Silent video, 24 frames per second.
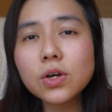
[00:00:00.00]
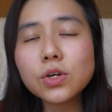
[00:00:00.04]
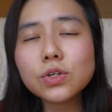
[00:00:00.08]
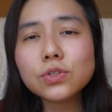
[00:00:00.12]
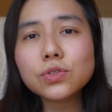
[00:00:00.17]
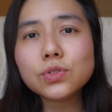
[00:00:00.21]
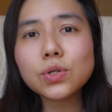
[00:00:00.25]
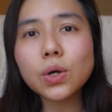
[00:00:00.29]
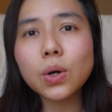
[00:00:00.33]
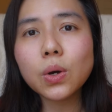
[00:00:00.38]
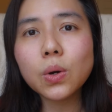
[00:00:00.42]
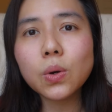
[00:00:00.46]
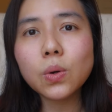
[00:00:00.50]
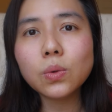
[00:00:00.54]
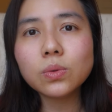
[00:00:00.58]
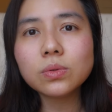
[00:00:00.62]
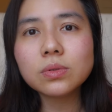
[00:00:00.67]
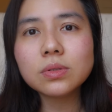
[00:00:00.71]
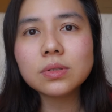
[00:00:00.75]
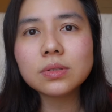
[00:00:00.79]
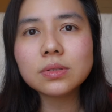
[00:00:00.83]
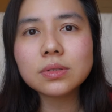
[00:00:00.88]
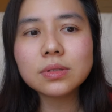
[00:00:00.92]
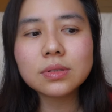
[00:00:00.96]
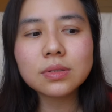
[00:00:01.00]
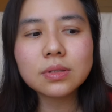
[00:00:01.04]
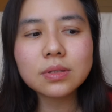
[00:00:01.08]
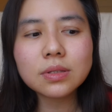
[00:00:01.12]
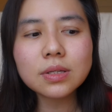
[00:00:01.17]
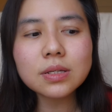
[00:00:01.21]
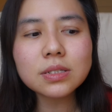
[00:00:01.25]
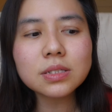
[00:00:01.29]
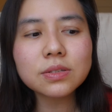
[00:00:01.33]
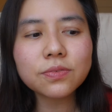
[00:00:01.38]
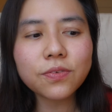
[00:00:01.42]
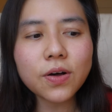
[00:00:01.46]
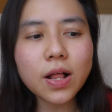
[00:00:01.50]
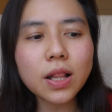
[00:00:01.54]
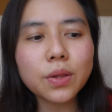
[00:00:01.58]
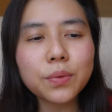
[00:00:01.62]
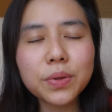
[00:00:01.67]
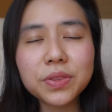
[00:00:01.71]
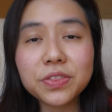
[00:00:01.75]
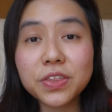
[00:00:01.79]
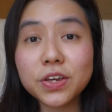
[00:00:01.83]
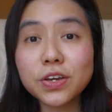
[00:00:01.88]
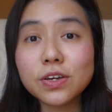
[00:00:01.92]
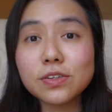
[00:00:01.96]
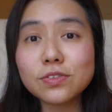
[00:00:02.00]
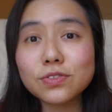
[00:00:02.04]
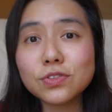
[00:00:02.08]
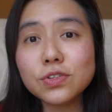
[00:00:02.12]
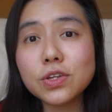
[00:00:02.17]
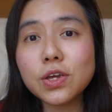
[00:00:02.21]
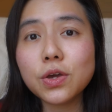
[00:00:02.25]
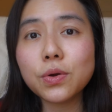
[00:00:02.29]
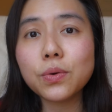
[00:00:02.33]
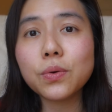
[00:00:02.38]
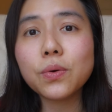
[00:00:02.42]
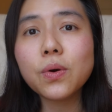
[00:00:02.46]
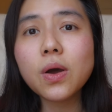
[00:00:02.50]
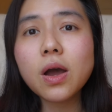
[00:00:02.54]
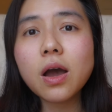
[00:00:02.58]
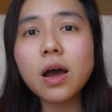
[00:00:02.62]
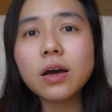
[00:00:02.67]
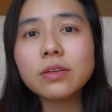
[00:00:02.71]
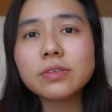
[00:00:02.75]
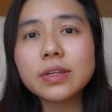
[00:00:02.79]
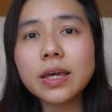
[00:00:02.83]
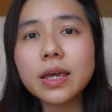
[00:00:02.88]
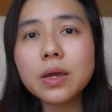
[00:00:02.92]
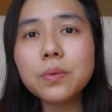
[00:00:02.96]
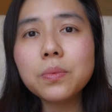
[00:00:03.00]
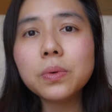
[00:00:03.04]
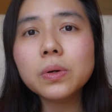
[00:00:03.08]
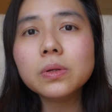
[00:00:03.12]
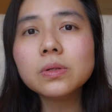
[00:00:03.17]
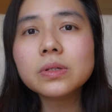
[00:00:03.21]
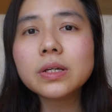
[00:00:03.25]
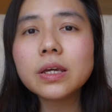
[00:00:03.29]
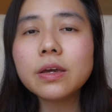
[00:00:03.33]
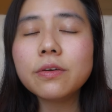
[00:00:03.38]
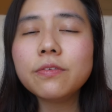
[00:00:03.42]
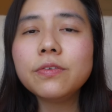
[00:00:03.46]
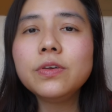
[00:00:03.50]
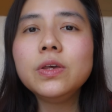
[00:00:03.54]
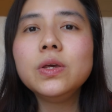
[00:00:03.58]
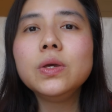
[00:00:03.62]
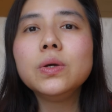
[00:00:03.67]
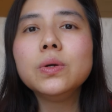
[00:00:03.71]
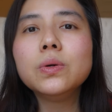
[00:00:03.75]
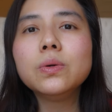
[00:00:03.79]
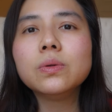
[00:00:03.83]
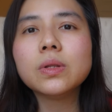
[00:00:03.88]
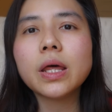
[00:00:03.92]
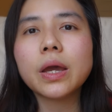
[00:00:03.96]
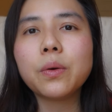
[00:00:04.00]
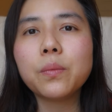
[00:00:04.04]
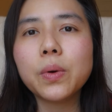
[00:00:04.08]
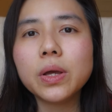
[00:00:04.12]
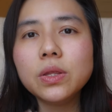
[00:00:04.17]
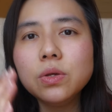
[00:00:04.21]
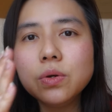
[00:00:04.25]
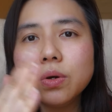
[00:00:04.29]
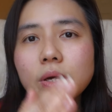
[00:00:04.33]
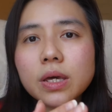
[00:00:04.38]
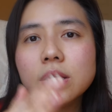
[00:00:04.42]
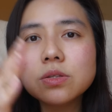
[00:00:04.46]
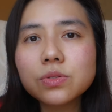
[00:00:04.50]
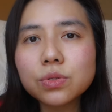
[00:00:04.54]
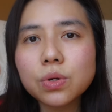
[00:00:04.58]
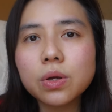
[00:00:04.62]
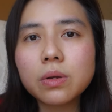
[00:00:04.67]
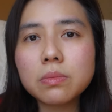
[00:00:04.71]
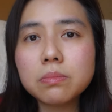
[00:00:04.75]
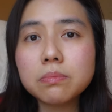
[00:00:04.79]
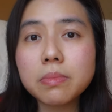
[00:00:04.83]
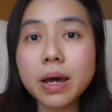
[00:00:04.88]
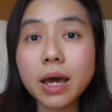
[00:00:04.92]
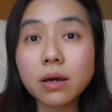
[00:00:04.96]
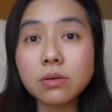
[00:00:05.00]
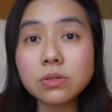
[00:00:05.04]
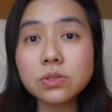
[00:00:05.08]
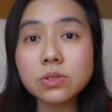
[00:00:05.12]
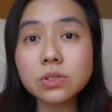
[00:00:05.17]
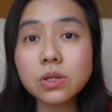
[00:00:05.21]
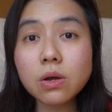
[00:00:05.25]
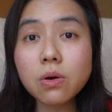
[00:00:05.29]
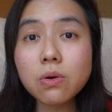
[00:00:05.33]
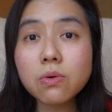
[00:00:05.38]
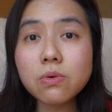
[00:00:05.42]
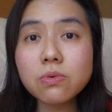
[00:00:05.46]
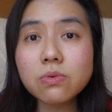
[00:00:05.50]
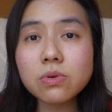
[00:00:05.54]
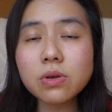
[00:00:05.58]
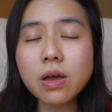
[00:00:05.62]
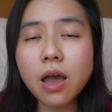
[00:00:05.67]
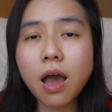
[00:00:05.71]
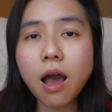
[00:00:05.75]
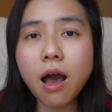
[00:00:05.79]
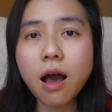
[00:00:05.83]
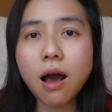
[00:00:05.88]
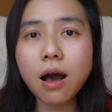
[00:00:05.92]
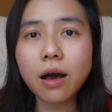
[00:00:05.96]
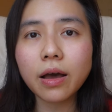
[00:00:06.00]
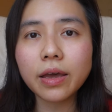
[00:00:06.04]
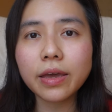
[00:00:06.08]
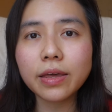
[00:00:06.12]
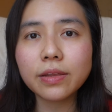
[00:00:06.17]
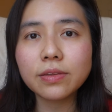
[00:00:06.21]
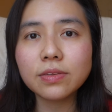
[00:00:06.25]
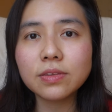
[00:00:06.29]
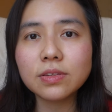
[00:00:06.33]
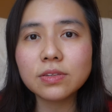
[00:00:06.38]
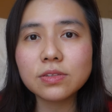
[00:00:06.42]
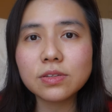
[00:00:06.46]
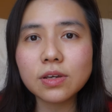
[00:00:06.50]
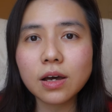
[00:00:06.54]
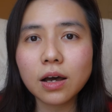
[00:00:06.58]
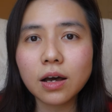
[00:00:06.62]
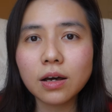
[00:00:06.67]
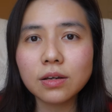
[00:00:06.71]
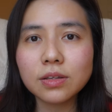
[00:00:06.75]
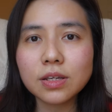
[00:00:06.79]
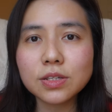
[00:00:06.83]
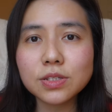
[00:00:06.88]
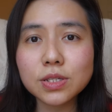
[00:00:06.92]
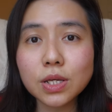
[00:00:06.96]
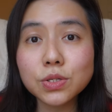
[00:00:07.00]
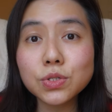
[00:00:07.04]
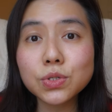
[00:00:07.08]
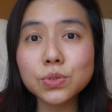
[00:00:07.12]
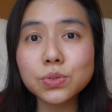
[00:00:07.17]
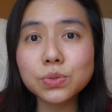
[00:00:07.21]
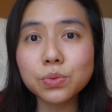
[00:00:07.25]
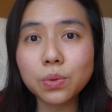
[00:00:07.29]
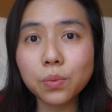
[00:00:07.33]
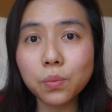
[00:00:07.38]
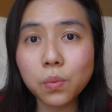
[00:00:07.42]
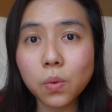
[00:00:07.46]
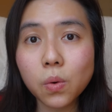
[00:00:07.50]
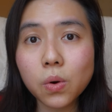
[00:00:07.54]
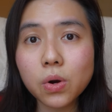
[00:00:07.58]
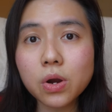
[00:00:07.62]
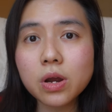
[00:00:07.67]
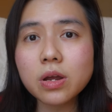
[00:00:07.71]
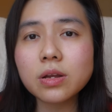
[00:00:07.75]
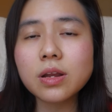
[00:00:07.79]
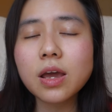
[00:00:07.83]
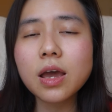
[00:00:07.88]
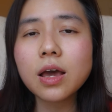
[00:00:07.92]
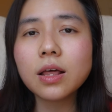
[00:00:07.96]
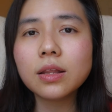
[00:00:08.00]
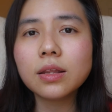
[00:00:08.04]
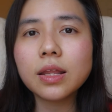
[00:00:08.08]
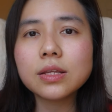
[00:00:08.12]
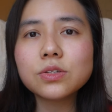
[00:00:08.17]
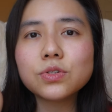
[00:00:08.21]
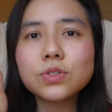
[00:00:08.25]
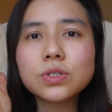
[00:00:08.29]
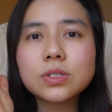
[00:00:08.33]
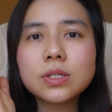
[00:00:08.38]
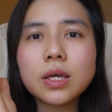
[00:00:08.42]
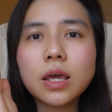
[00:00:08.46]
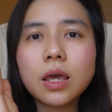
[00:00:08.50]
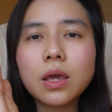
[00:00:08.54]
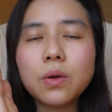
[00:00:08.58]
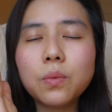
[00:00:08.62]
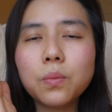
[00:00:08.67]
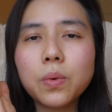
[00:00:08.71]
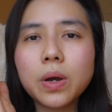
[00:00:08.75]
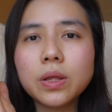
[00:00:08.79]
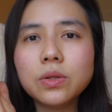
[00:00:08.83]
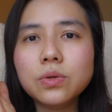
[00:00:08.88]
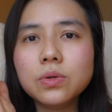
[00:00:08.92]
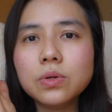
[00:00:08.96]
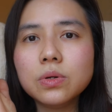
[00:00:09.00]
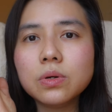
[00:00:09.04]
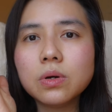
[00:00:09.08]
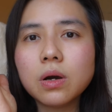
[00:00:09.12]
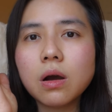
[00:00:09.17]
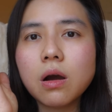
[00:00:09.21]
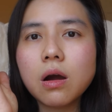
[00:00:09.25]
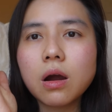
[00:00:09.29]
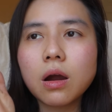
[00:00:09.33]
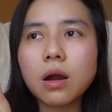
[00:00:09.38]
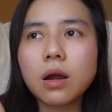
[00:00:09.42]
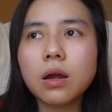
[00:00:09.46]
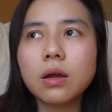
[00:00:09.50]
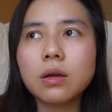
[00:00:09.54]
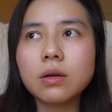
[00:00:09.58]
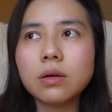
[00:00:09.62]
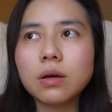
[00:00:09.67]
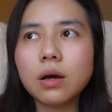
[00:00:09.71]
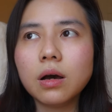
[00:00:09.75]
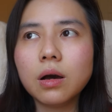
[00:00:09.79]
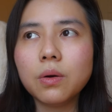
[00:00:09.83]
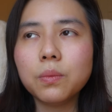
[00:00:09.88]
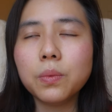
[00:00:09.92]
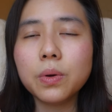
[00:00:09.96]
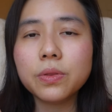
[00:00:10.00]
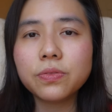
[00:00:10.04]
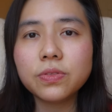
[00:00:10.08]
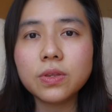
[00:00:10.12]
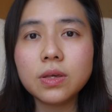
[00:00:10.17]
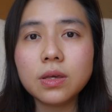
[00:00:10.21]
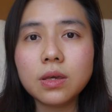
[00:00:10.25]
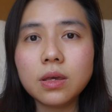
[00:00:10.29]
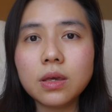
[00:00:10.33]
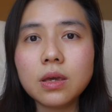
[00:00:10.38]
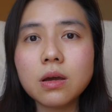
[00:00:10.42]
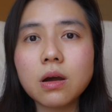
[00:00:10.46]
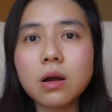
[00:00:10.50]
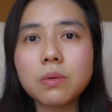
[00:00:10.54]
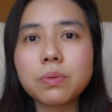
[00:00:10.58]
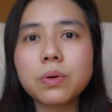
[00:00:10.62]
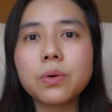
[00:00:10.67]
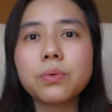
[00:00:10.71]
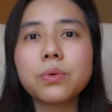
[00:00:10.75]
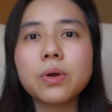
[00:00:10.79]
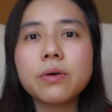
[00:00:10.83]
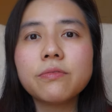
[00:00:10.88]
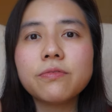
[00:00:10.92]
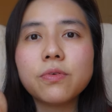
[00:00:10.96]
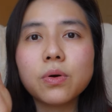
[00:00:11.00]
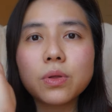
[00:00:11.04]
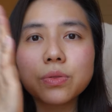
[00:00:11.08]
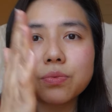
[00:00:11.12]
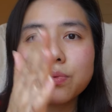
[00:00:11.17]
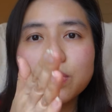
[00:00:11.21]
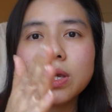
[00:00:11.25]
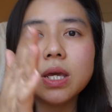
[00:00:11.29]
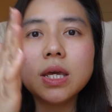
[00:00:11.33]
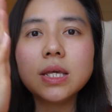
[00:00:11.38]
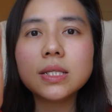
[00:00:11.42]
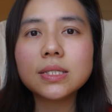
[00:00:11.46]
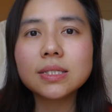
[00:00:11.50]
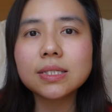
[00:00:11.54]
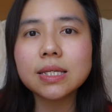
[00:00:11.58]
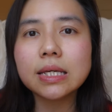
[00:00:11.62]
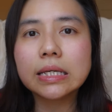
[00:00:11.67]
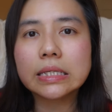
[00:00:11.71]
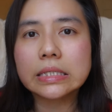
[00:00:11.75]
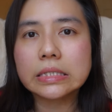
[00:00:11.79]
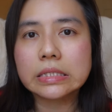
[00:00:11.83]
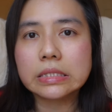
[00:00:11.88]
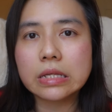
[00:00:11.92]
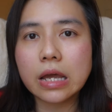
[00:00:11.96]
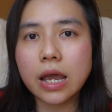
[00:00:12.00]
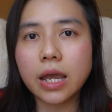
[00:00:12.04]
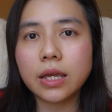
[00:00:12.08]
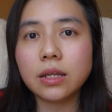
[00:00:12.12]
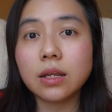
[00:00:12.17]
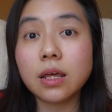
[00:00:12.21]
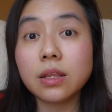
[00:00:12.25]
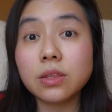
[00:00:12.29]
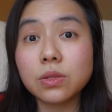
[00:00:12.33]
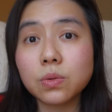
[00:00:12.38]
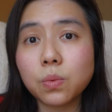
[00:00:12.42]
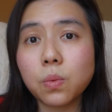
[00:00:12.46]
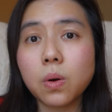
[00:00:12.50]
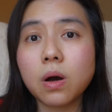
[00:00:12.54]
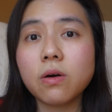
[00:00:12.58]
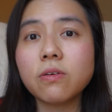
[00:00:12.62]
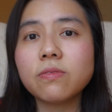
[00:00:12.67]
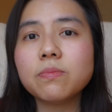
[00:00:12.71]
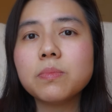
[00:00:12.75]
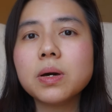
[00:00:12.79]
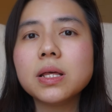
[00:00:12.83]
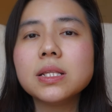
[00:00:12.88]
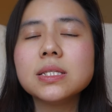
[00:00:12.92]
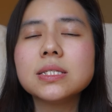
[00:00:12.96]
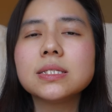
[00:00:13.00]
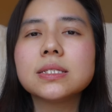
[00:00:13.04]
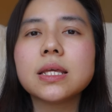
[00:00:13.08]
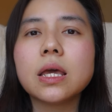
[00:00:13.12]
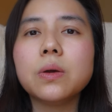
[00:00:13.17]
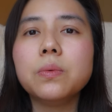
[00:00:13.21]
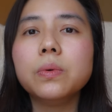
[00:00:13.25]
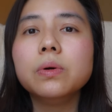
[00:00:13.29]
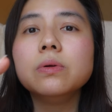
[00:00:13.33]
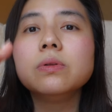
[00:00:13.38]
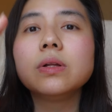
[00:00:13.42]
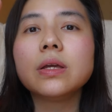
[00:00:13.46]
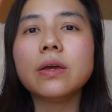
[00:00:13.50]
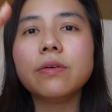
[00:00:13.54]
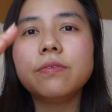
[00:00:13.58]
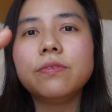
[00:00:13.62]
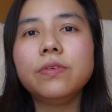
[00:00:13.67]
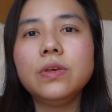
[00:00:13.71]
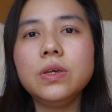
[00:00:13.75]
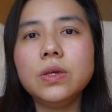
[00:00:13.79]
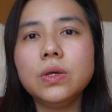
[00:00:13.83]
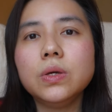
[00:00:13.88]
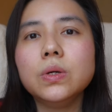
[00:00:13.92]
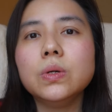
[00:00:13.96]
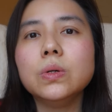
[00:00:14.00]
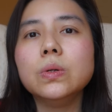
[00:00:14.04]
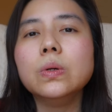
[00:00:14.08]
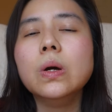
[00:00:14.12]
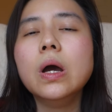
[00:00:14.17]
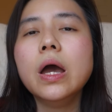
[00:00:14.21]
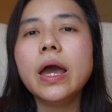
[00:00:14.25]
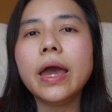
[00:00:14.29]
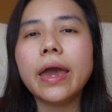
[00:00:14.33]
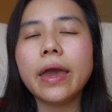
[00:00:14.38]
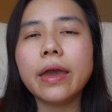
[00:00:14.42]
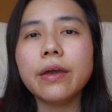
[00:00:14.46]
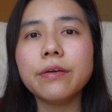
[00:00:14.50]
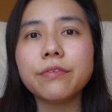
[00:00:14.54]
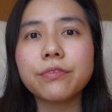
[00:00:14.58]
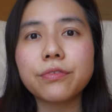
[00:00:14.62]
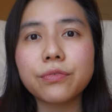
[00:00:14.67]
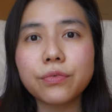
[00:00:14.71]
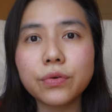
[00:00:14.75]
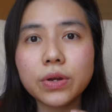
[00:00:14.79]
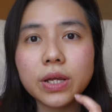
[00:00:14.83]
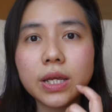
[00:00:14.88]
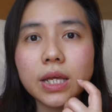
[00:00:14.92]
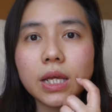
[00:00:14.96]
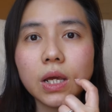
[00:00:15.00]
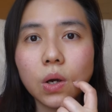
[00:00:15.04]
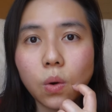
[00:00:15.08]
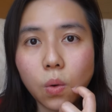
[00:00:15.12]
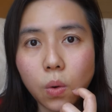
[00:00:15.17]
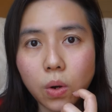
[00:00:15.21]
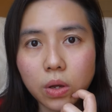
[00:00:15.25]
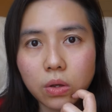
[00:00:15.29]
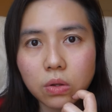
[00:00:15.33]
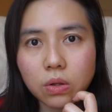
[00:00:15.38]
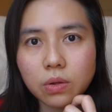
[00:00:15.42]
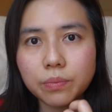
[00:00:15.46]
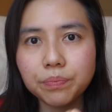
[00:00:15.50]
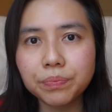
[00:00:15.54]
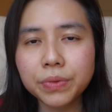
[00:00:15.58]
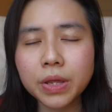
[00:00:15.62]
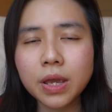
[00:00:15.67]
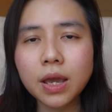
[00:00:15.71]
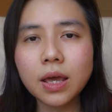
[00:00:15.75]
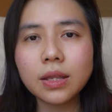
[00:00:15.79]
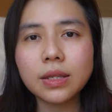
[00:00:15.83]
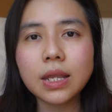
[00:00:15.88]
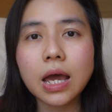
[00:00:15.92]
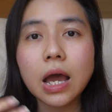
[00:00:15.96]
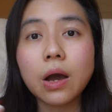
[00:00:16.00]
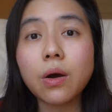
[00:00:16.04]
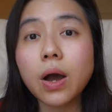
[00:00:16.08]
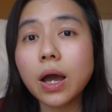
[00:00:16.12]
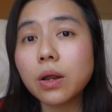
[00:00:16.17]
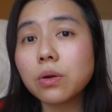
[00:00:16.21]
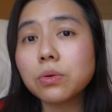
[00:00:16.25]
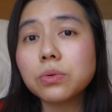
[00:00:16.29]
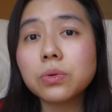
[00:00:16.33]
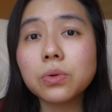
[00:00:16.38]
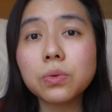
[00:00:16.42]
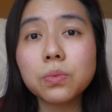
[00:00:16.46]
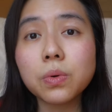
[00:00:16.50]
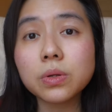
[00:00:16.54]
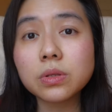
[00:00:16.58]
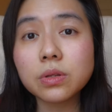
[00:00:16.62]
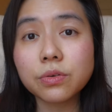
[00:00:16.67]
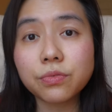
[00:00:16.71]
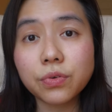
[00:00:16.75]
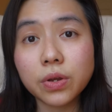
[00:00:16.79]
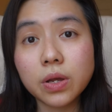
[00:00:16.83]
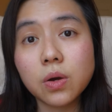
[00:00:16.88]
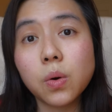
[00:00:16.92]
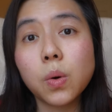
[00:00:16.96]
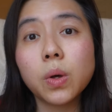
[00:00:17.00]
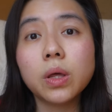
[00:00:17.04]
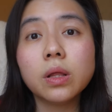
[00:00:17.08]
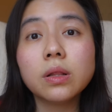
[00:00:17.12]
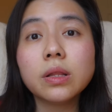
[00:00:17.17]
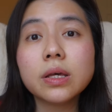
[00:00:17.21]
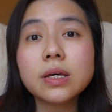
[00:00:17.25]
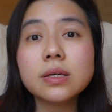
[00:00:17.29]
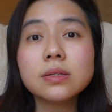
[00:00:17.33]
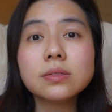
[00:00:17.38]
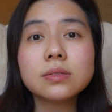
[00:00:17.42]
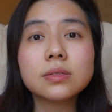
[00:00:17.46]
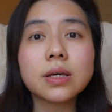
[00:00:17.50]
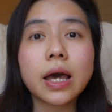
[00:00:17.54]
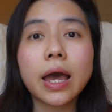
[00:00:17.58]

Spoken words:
So this following thing is new. They will give you, like when you hit certain milestone in Essentials Reward, let's just say when you are with the ER program for 3, 6, 9, and 12 months, they will give you a free oil. Now, I don't know what the free oil is.